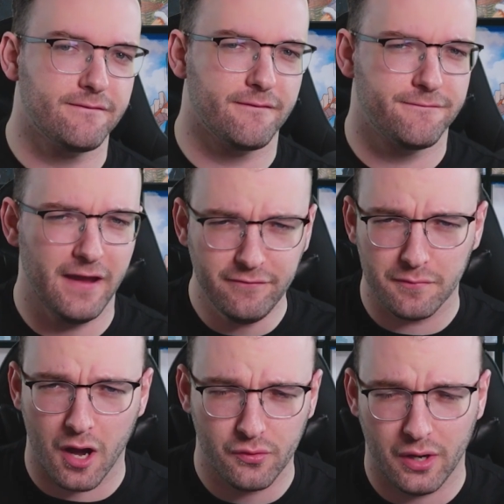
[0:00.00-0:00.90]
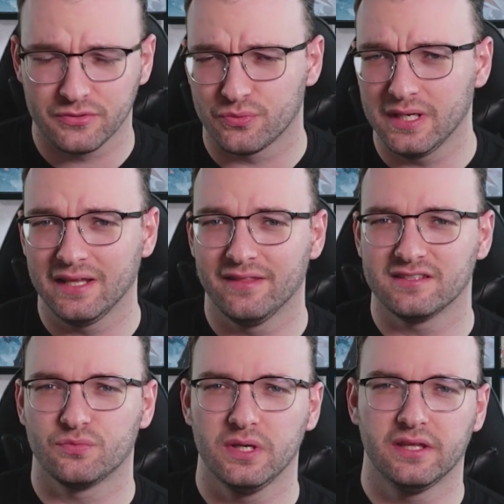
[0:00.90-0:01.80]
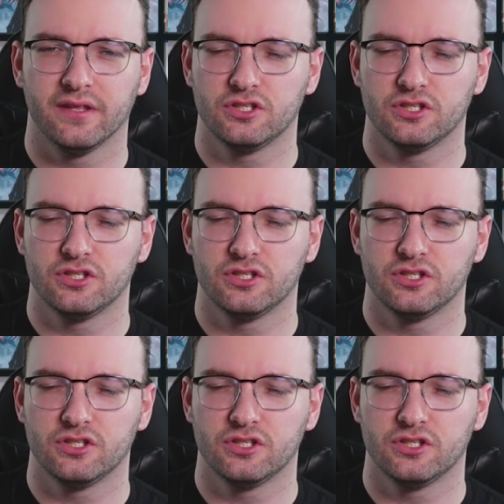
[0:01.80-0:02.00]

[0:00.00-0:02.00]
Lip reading: favorite manhwa I was reading this week that